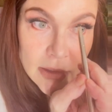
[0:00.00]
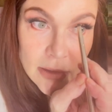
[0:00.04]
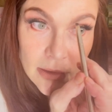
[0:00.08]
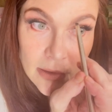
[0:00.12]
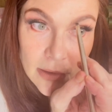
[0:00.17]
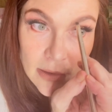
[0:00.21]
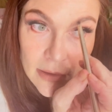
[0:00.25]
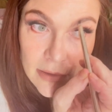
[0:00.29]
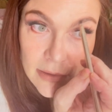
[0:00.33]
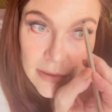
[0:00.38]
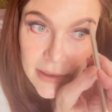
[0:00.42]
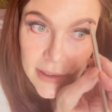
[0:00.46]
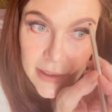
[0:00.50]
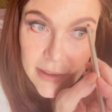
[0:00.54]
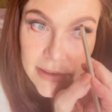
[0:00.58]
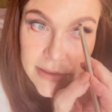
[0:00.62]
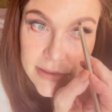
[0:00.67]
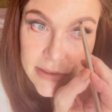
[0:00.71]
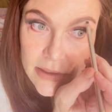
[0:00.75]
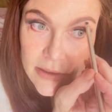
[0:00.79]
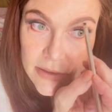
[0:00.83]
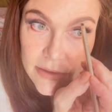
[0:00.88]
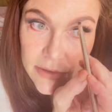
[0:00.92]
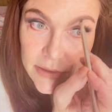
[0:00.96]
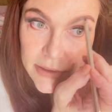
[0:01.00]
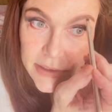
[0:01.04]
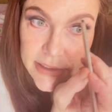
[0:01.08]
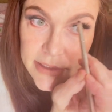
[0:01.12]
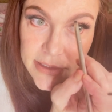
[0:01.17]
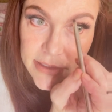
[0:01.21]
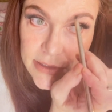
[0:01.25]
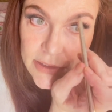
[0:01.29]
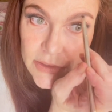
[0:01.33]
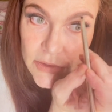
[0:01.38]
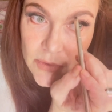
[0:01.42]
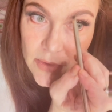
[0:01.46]
And that is all there
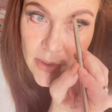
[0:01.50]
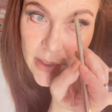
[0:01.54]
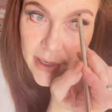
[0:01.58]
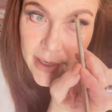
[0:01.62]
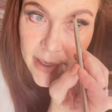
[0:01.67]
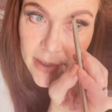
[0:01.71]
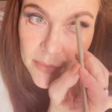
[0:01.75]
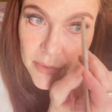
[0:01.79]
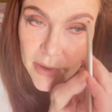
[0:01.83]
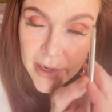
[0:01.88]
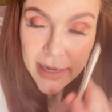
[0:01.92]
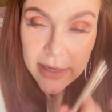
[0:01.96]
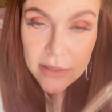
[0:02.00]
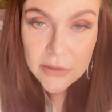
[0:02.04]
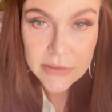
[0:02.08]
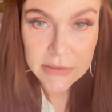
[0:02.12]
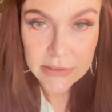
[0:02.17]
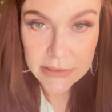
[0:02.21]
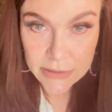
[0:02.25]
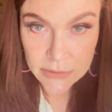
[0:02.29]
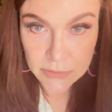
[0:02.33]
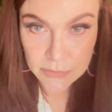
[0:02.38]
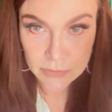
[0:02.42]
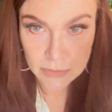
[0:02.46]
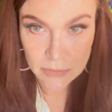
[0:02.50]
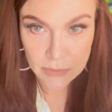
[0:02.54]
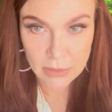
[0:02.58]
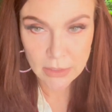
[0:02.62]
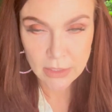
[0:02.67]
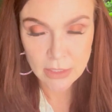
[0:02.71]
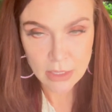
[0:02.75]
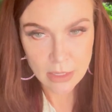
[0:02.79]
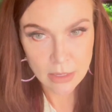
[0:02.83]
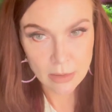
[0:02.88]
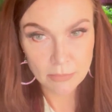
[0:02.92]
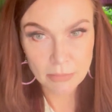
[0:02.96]
is to eyebrows.
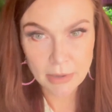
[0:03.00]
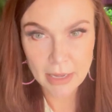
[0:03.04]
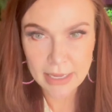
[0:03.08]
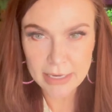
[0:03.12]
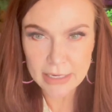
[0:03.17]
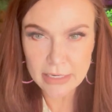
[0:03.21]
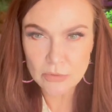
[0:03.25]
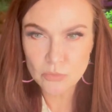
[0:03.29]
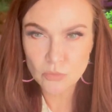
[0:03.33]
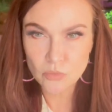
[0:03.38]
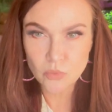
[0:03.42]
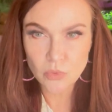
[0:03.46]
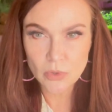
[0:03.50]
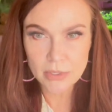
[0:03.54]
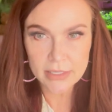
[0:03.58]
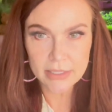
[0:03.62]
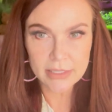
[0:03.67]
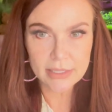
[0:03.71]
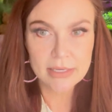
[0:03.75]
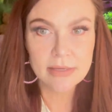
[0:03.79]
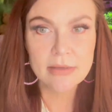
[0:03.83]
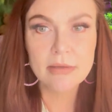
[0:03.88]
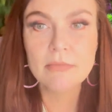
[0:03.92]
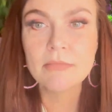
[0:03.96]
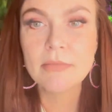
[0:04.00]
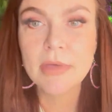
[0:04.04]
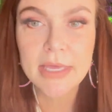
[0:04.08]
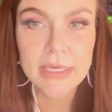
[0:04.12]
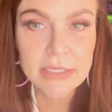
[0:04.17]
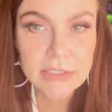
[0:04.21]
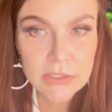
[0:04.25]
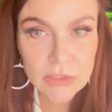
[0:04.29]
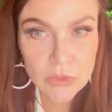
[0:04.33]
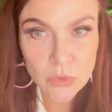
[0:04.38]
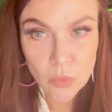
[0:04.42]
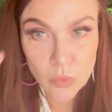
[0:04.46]
But it really
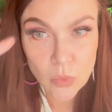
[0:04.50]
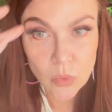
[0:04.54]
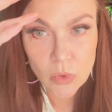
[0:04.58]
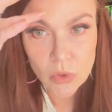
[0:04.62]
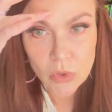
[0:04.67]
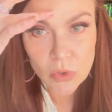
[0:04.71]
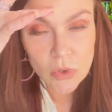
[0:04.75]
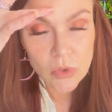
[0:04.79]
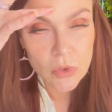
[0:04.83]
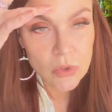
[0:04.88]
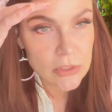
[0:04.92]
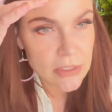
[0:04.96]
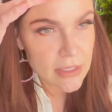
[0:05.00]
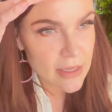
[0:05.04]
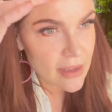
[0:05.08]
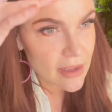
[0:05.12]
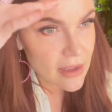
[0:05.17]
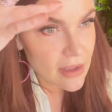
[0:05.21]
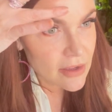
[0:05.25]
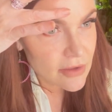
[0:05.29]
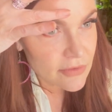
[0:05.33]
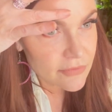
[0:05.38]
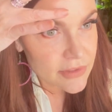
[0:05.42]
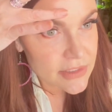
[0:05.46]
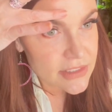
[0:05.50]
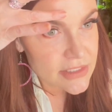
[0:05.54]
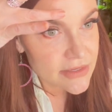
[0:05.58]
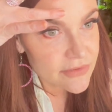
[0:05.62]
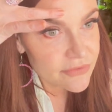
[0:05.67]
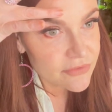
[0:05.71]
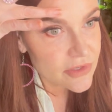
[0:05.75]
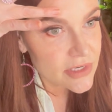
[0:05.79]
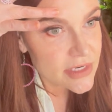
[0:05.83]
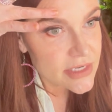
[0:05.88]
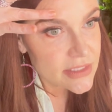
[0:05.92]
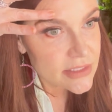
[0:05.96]
makes the world of
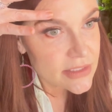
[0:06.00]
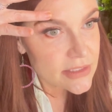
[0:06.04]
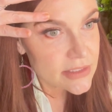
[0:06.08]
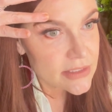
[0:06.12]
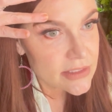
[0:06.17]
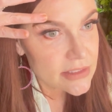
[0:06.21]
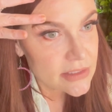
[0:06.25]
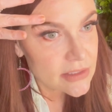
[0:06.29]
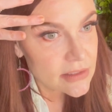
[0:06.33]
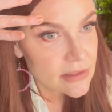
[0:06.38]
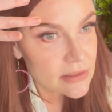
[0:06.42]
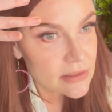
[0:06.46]
difference